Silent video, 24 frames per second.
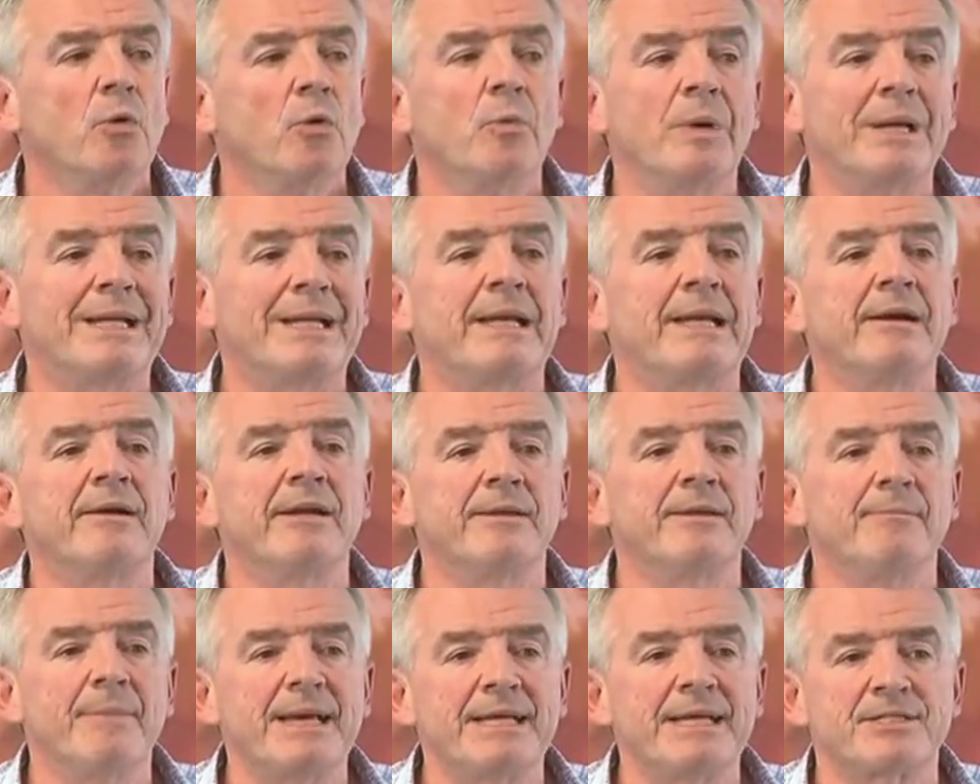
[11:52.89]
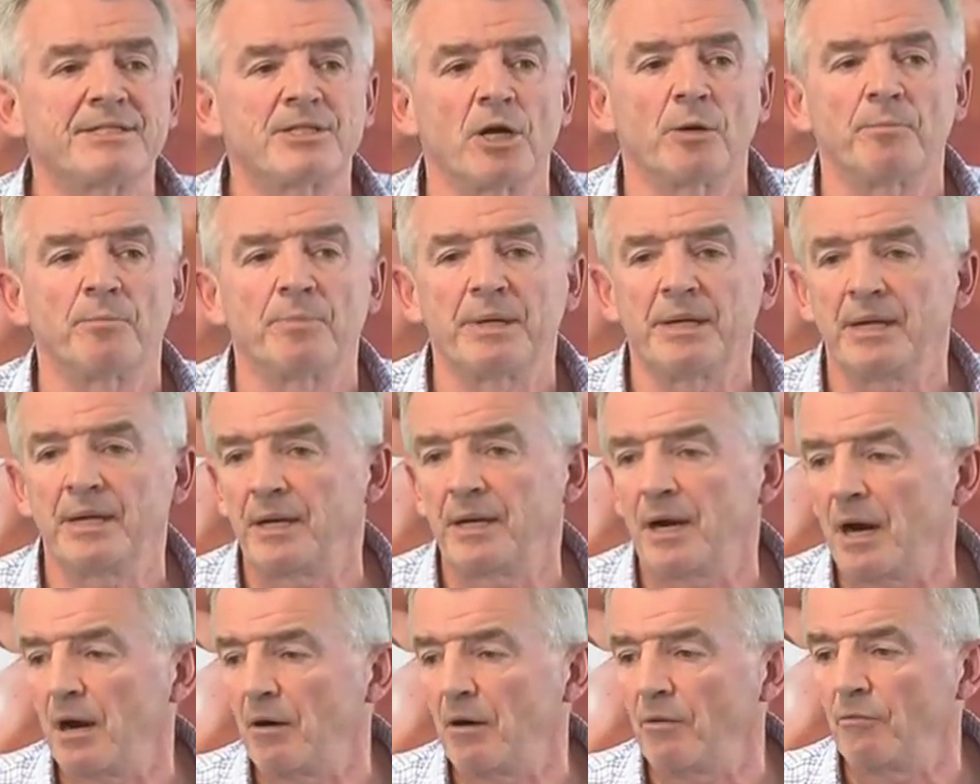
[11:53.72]
We clearly messed up
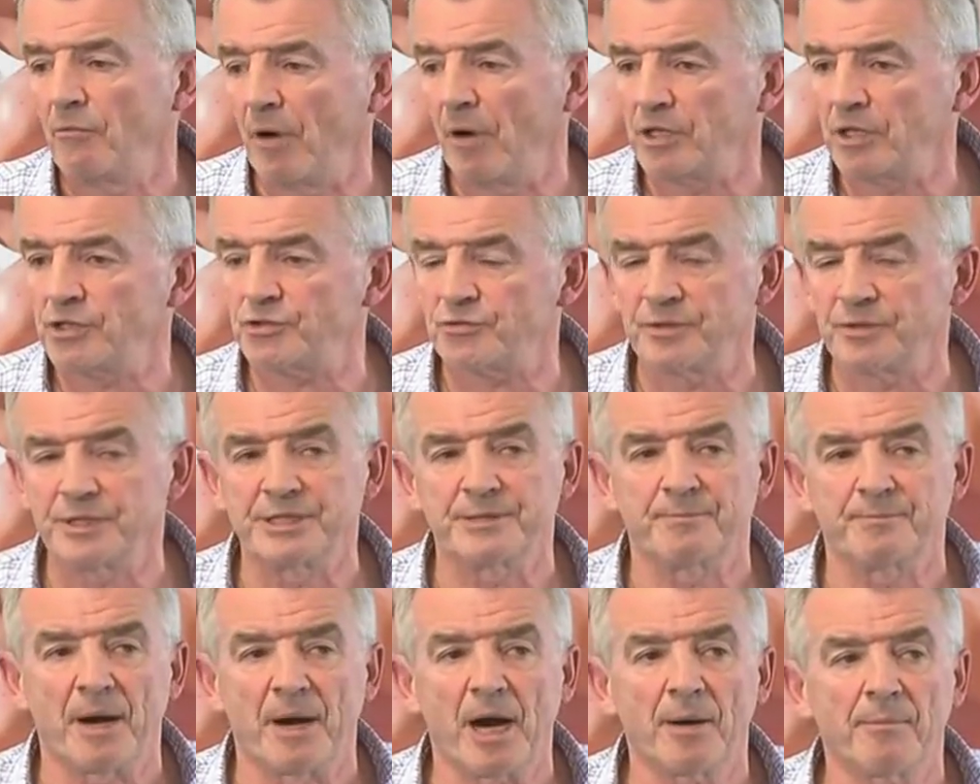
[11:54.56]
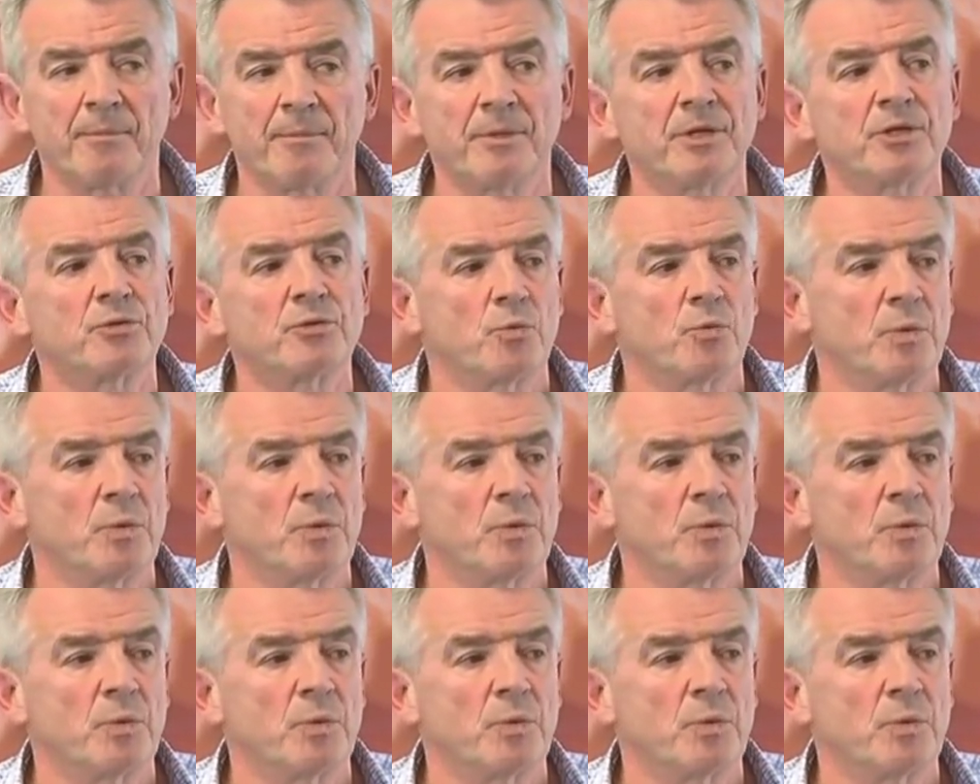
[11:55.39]
in our rostering department.